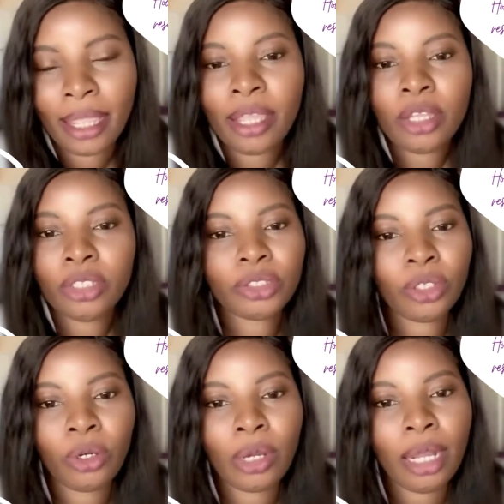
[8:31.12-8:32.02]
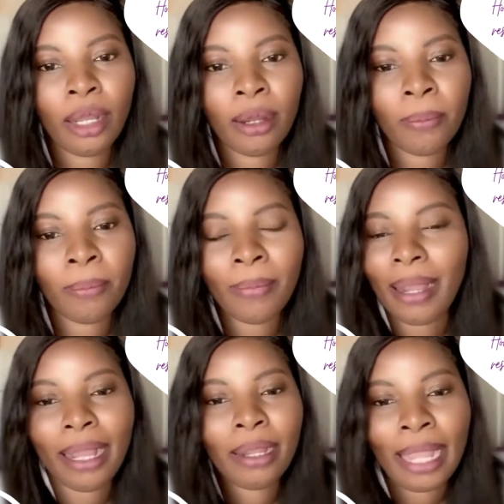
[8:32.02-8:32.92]
So
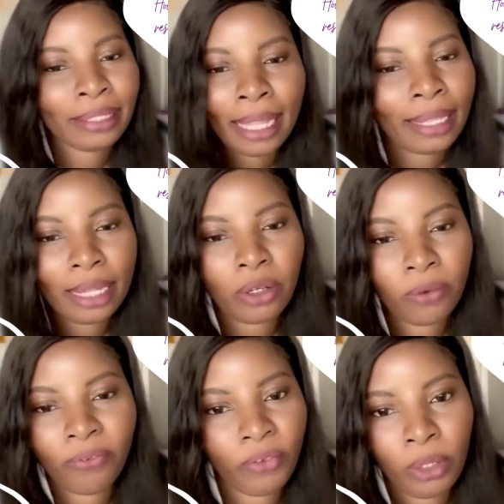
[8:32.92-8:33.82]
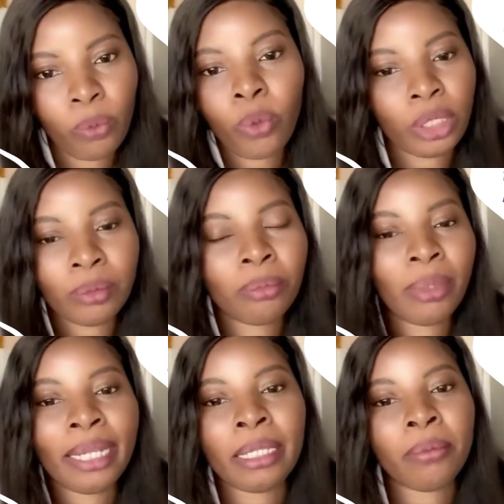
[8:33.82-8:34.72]
I can't confirm what
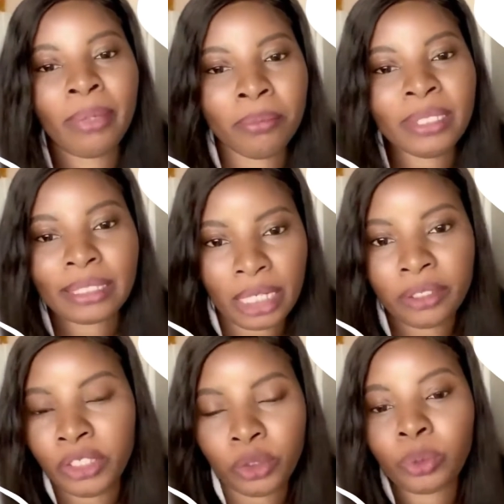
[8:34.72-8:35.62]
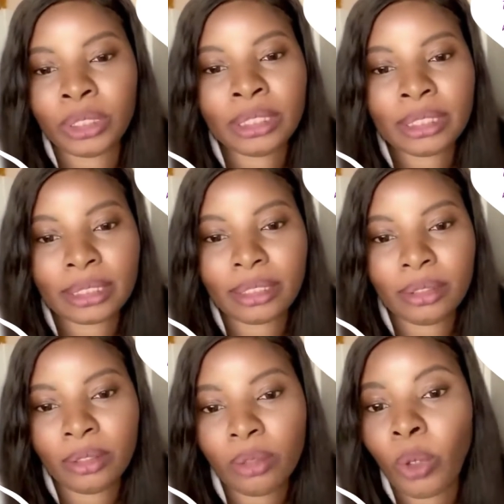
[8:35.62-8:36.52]
my miscarriage was,
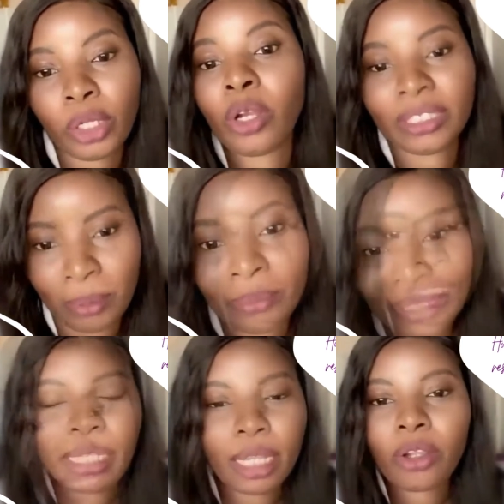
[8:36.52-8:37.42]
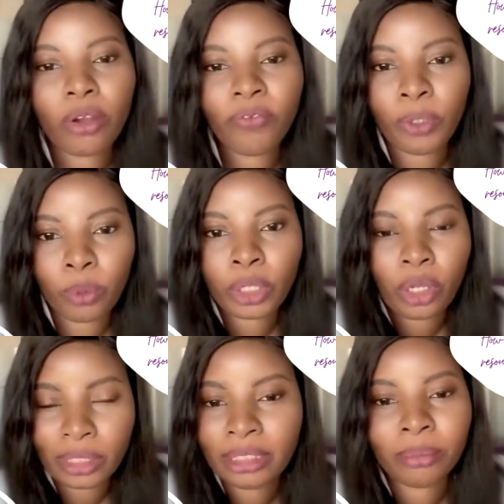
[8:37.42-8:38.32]
what caused my miscarriage. I really can't confirm what
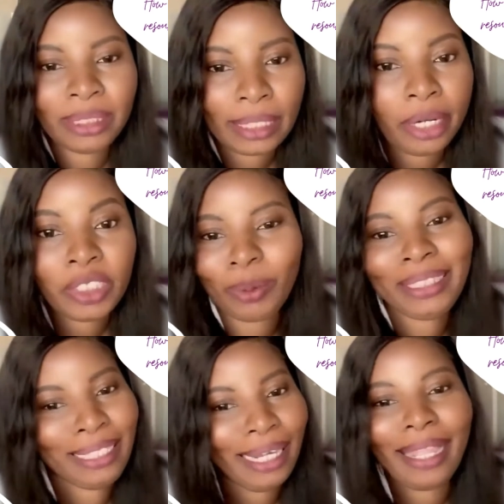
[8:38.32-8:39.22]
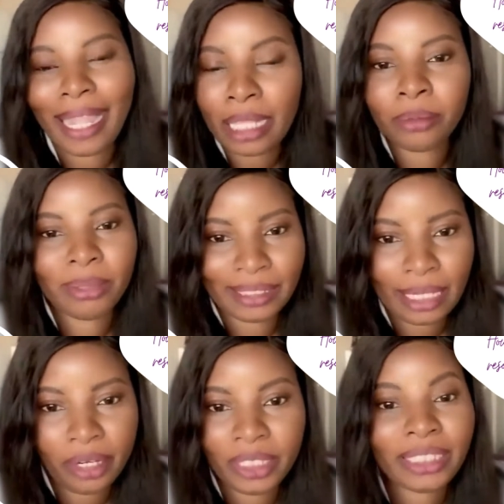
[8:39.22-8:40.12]
caused the miscarriage, but then I had a
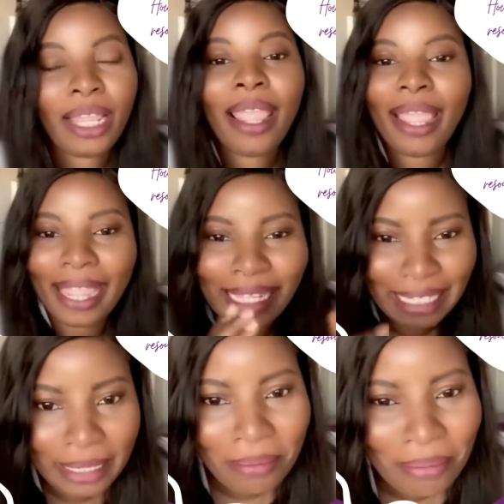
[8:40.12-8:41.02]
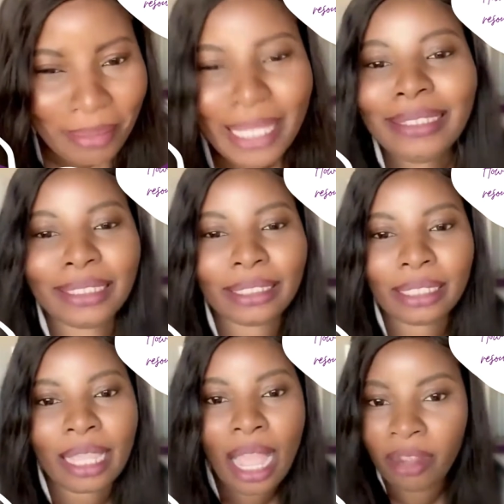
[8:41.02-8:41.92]
miscarriage. And
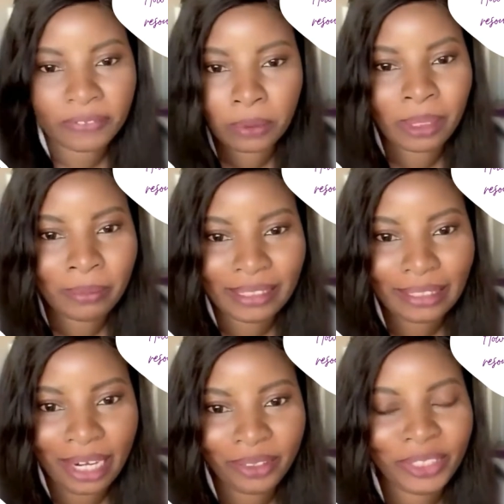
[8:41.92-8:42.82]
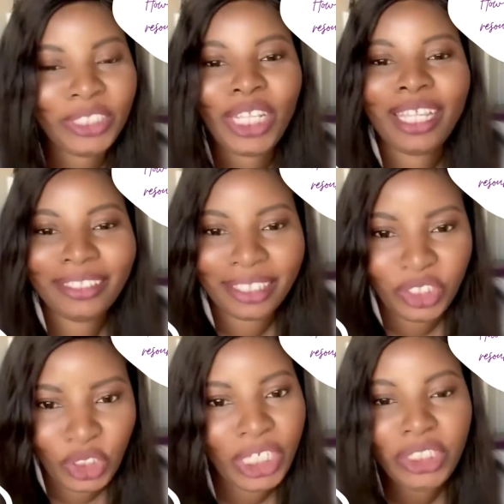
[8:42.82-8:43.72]
immediately after my miscarriage, the
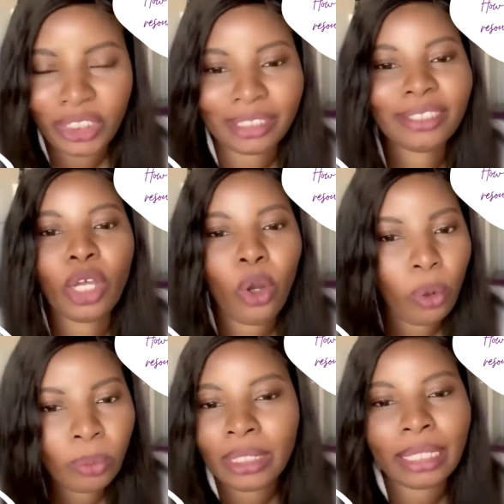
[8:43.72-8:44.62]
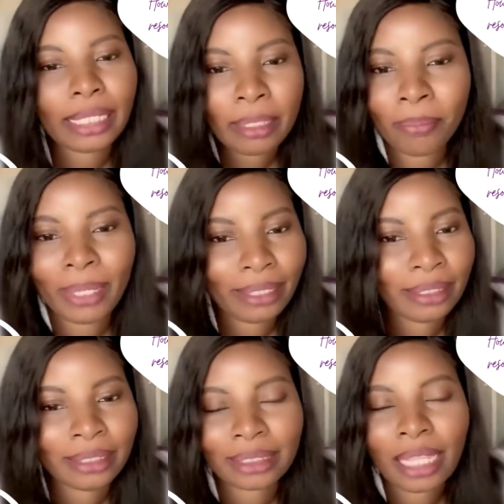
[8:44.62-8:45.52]
changes, the hormonal imbalance,